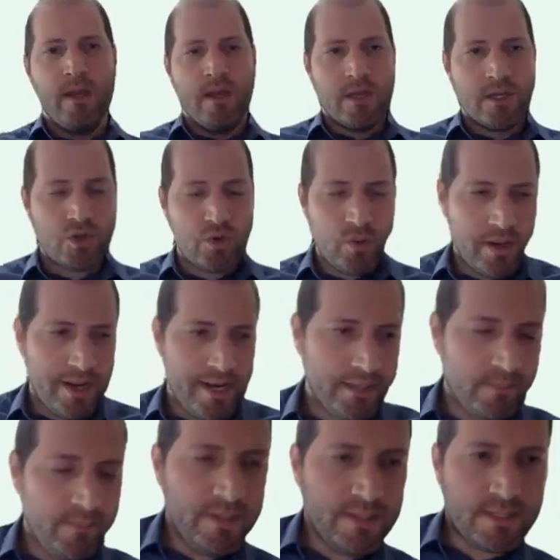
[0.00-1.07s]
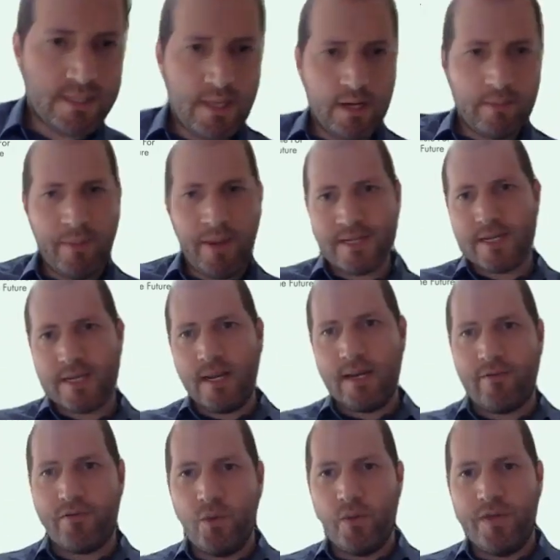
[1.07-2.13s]
So let me start by saying
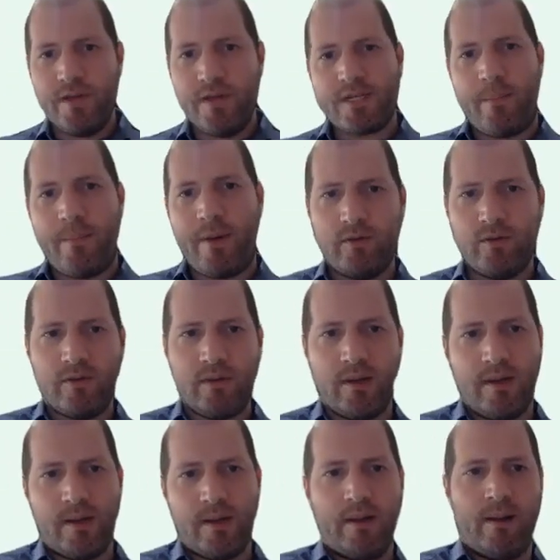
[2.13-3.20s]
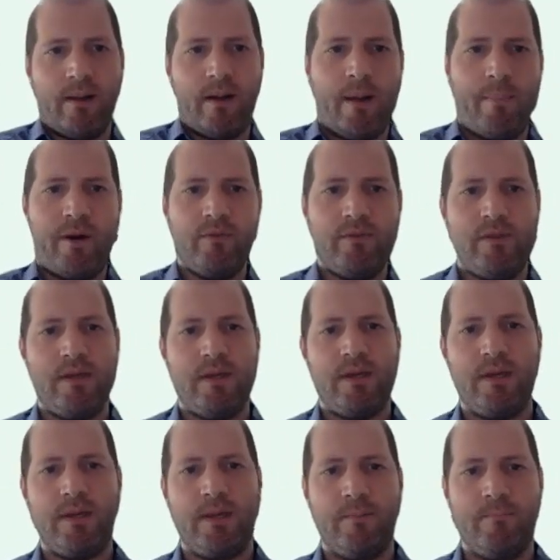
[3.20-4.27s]
a few things about
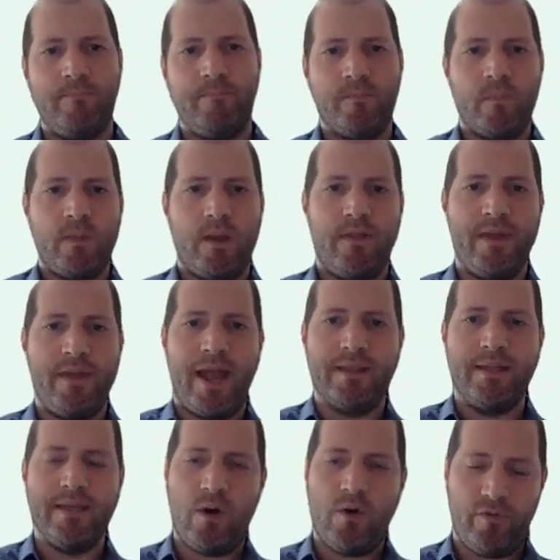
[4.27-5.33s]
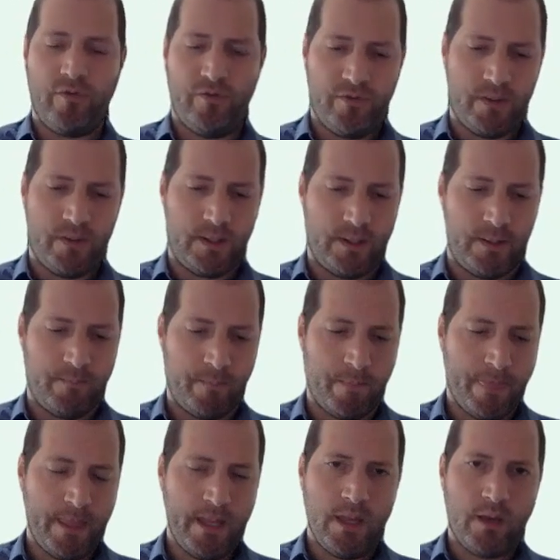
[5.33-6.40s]
the idea of
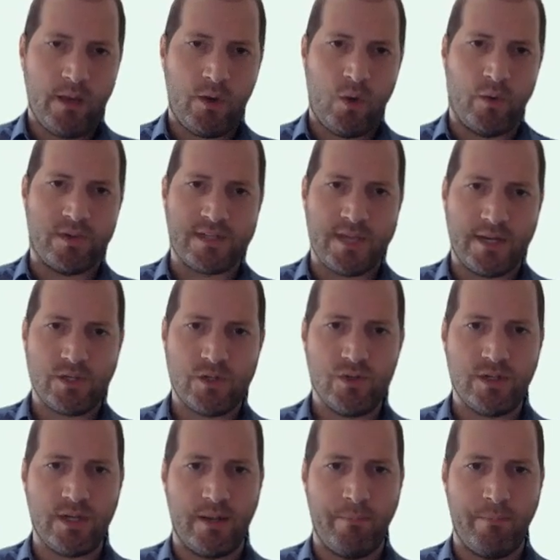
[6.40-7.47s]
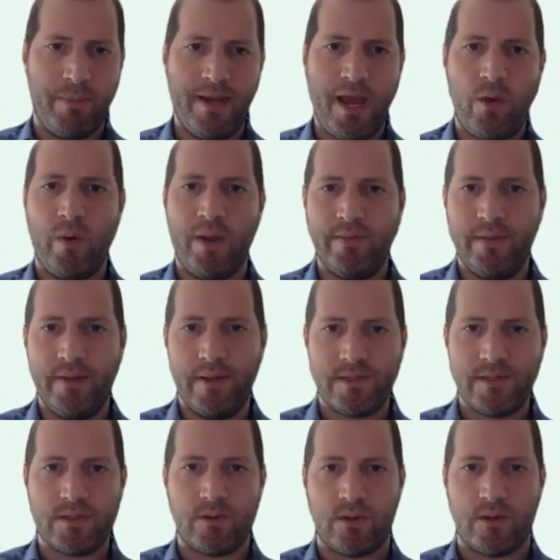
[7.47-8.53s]
consensus and being a
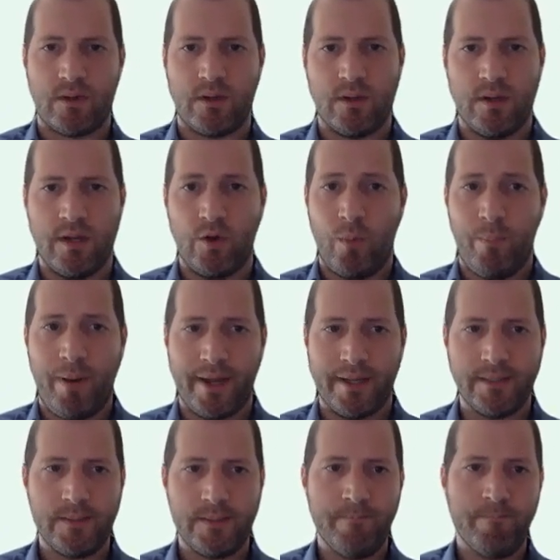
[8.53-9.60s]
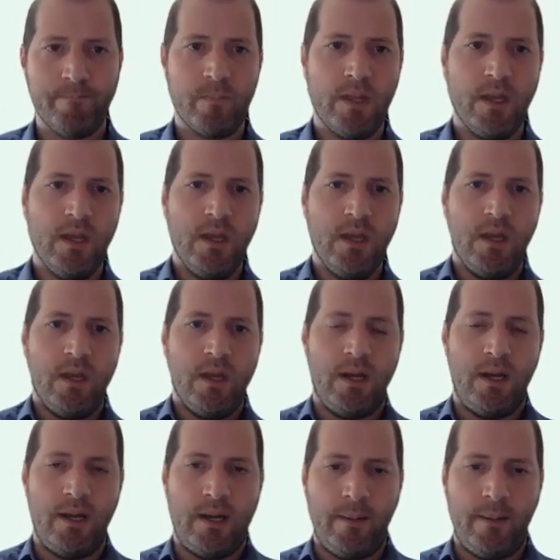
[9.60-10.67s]
witness in Obyte,
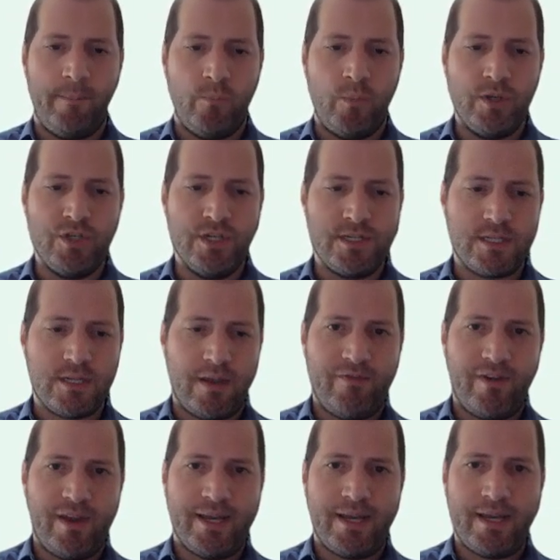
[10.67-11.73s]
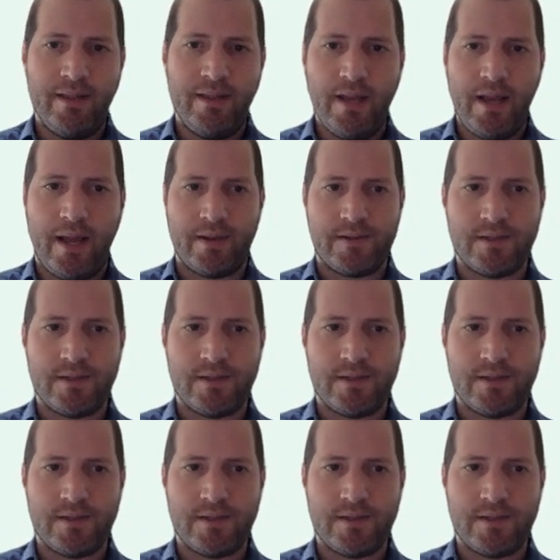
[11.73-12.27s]
which is a very critical